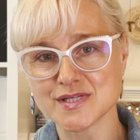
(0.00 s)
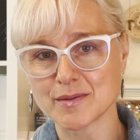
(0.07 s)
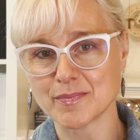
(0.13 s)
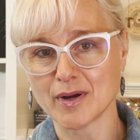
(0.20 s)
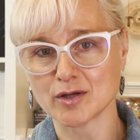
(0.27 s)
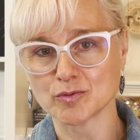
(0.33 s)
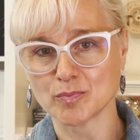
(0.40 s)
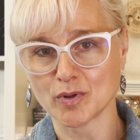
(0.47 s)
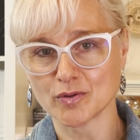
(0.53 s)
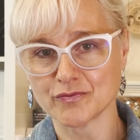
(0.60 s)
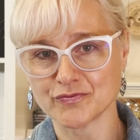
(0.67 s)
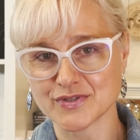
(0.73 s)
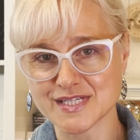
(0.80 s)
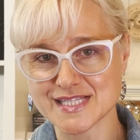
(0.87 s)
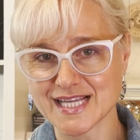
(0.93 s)
about
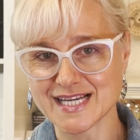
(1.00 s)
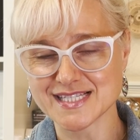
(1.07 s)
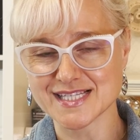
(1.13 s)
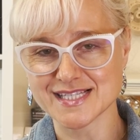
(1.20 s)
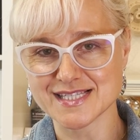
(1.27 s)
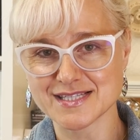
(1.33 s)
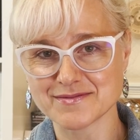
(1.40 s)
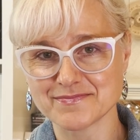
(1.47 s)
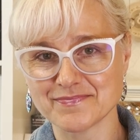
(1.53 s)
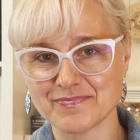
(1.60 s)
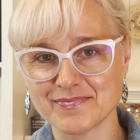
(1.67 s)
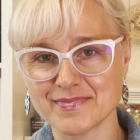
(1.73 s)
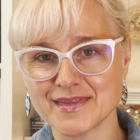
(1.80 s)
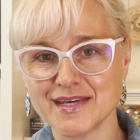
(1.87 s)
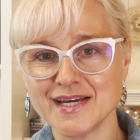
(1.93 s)
fixed assets.
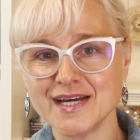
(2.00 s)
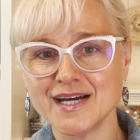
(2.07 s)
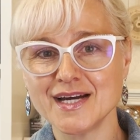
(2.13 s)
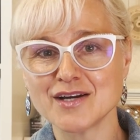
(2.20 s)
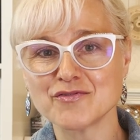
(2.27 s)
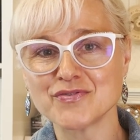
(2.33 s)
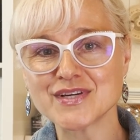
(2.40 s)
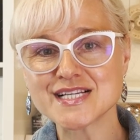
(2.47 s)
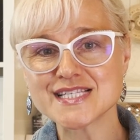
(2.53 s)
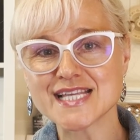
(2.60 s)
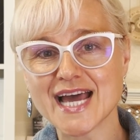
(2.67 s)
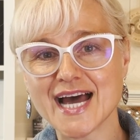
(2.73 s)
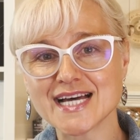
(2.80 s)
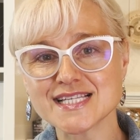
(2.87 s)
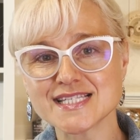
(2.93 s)
Fixed
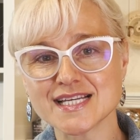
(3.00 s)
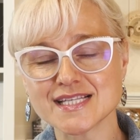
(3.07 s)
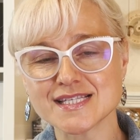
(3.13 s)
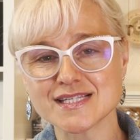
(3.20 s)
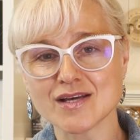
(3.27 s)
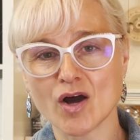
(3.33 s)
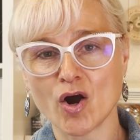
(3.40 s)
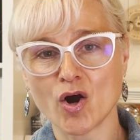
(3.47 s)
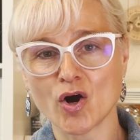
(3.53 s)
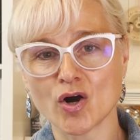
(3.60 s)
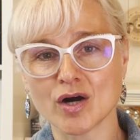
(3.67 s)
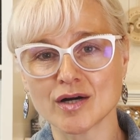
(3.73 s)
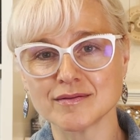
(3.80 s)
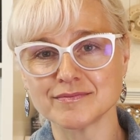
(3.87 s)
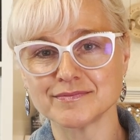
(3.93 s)
assets
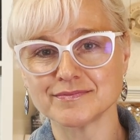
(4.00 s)
are